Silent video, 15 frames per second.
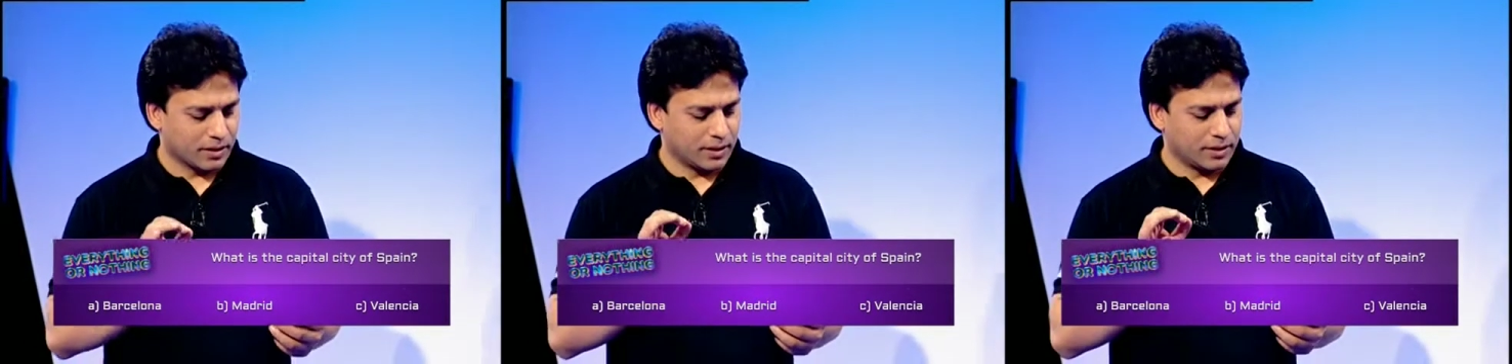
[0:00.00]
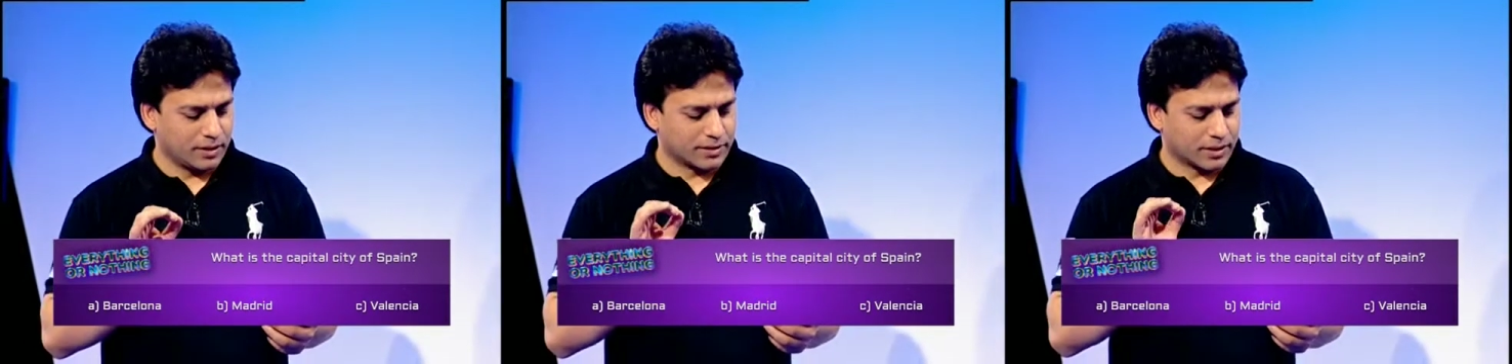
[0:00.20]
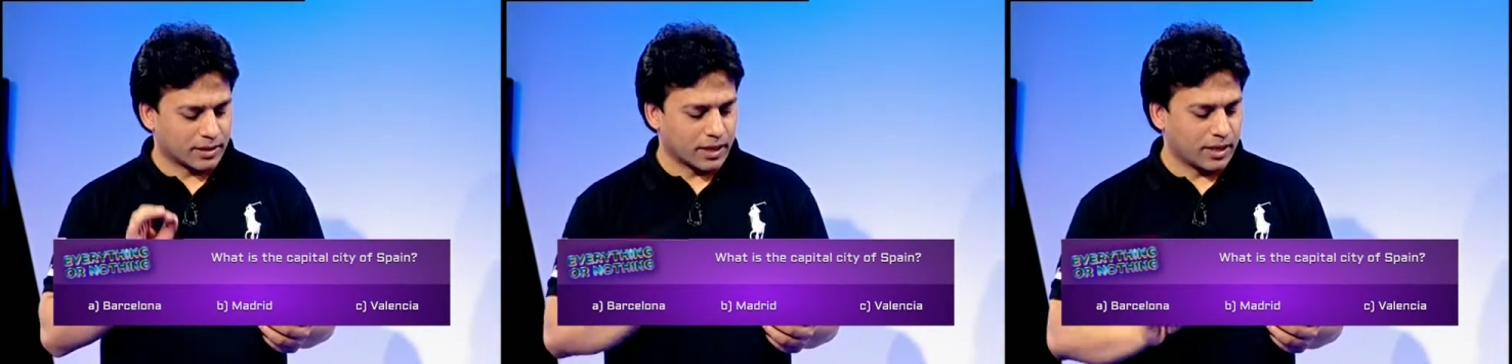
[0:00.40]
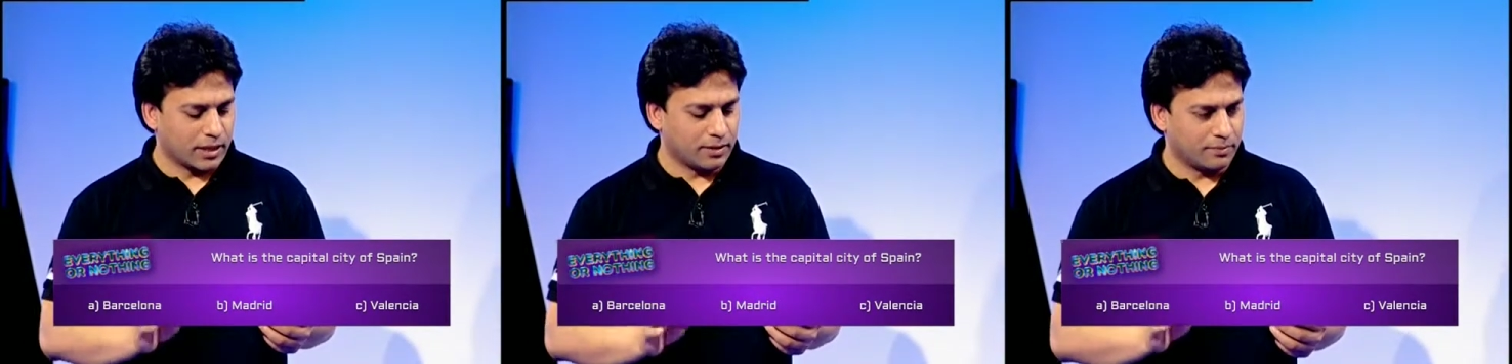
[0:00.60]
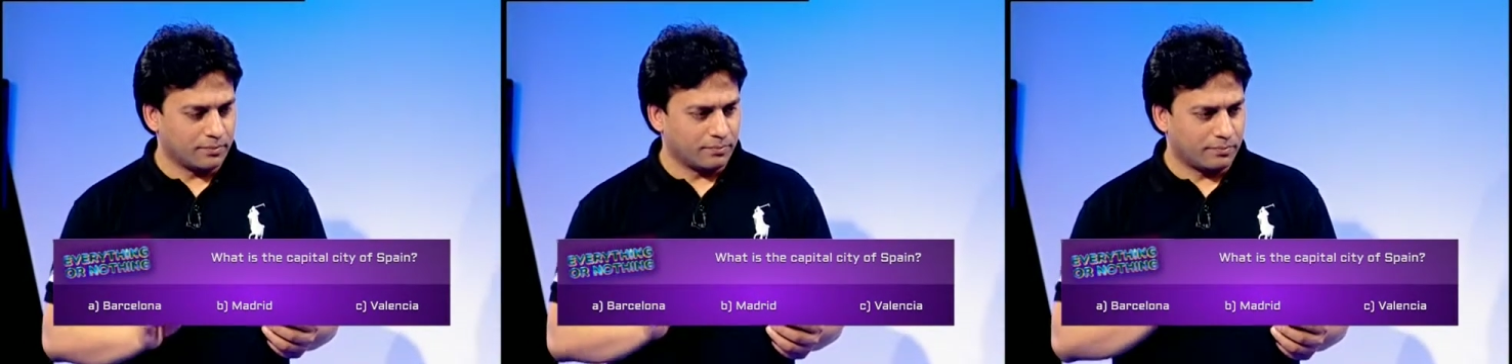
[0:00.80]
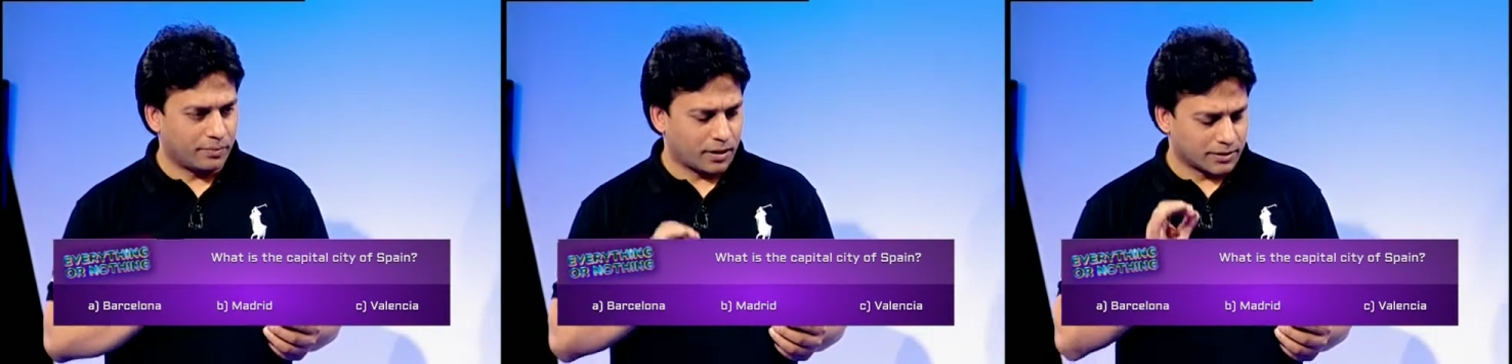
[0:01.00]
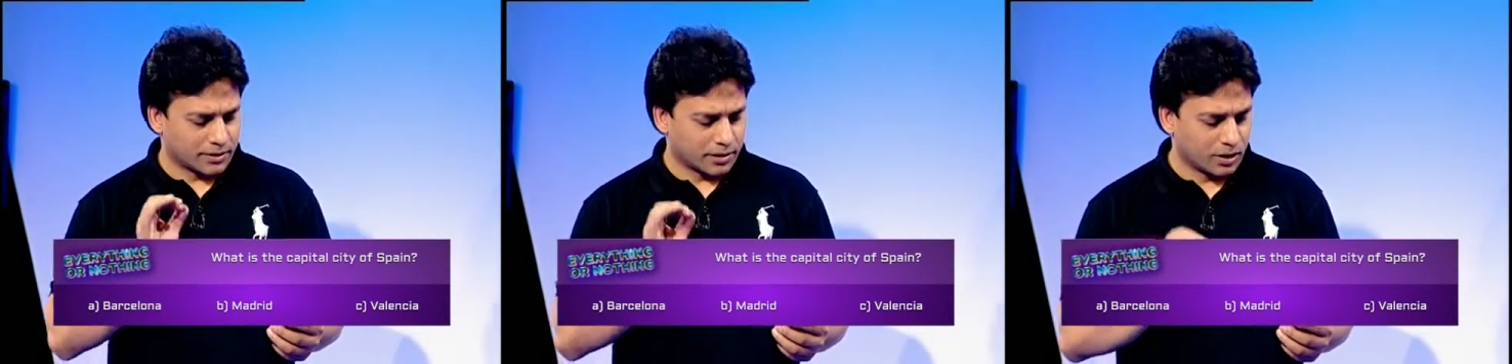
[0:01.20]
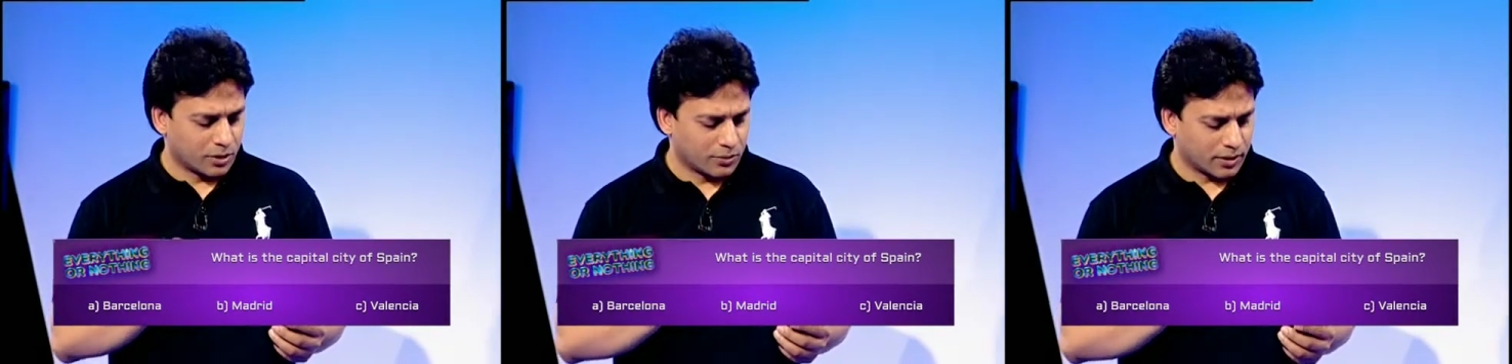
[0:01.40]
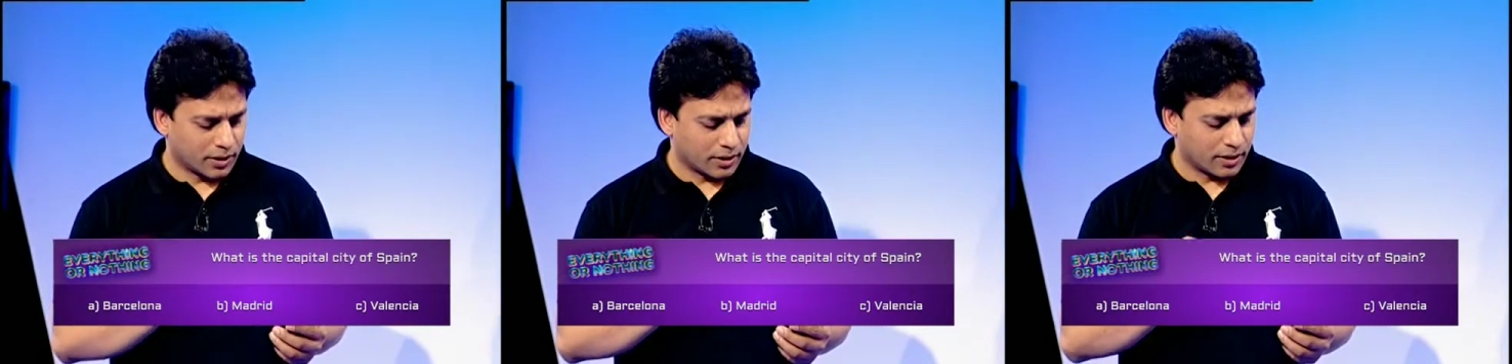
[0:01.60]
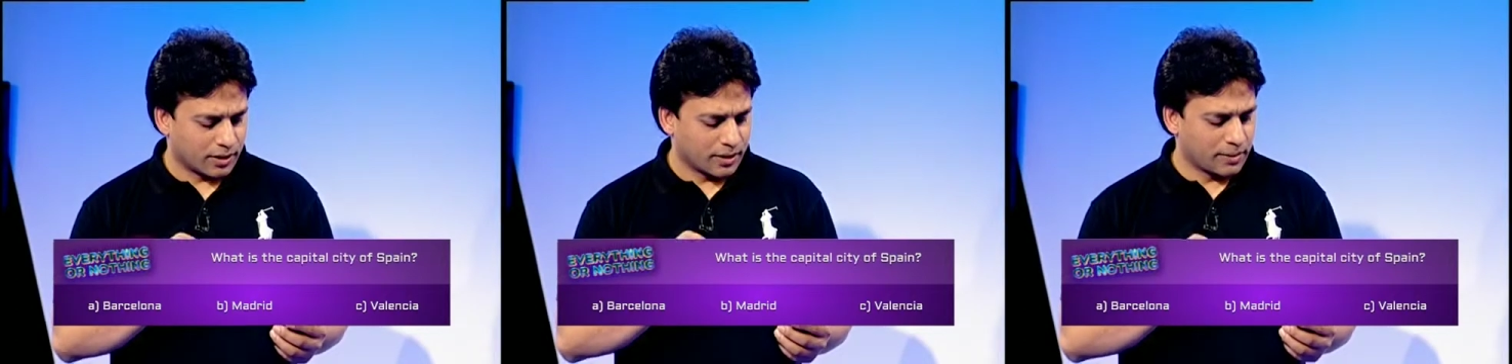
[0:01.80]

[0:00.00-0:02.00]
Is it A, Barcelona,